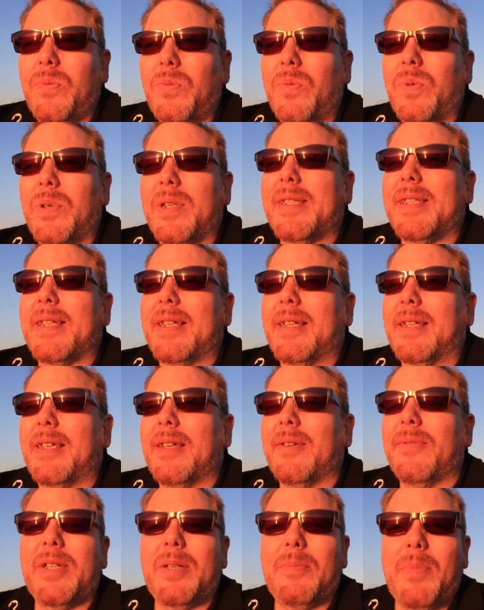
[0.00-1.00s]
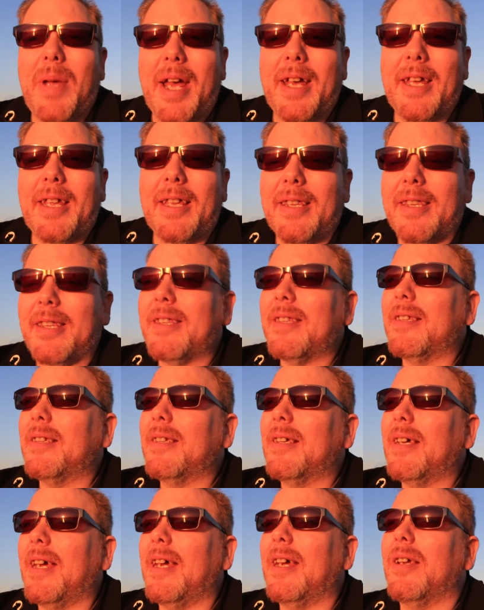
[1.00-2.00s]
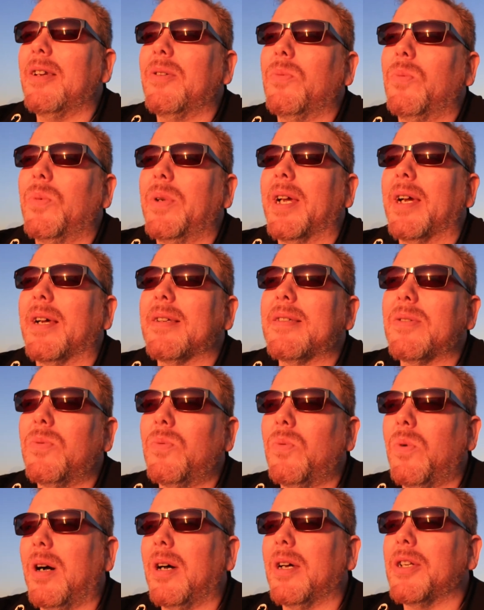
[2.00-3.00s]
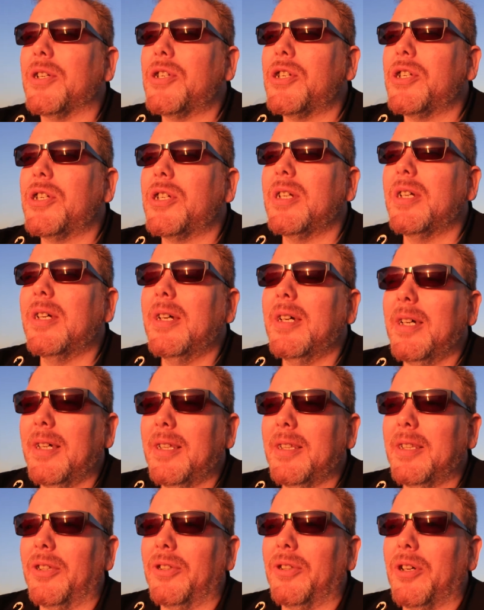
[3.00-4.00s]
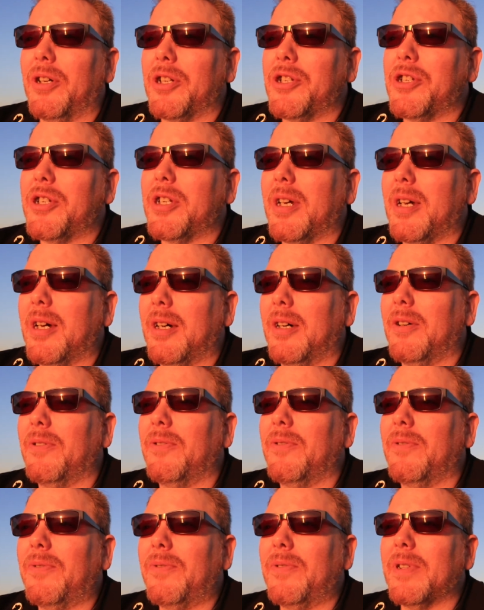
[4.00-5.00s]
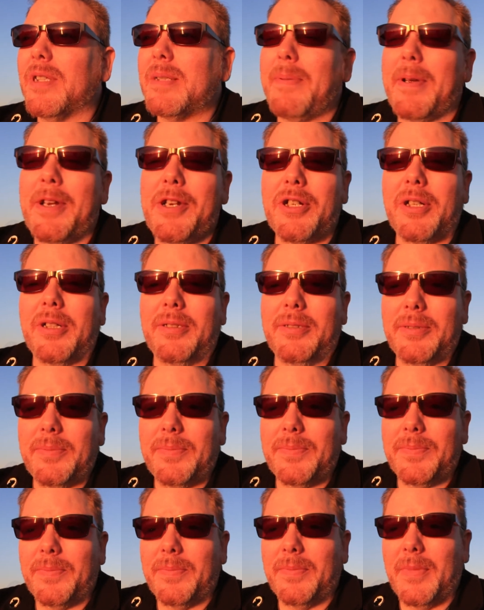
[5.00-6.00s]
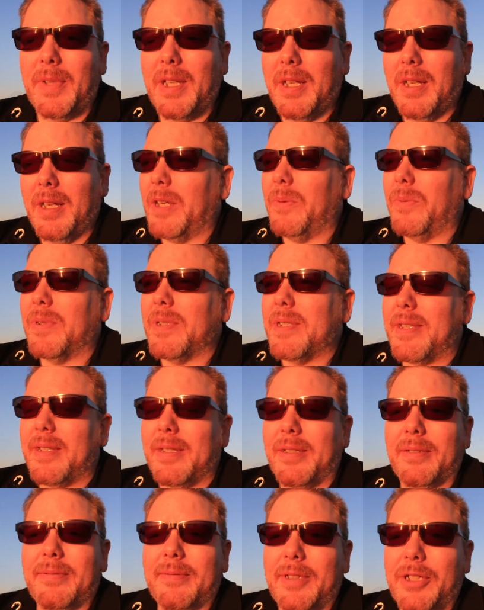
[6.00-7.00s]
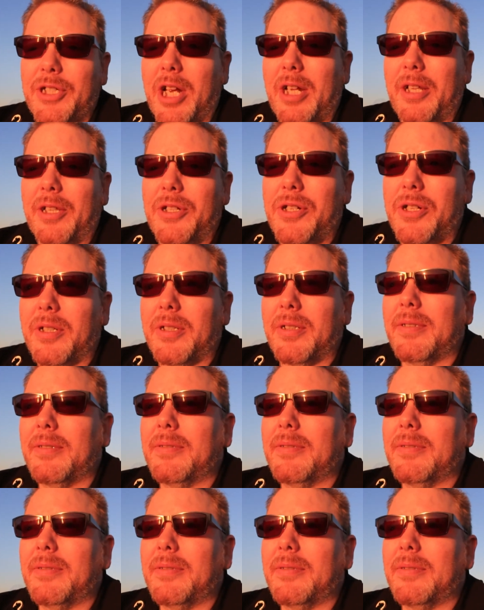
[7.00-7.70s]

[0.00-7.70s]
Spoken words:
was in gifted math and we got to watch the launch of a space shuttle. It was the Challenger.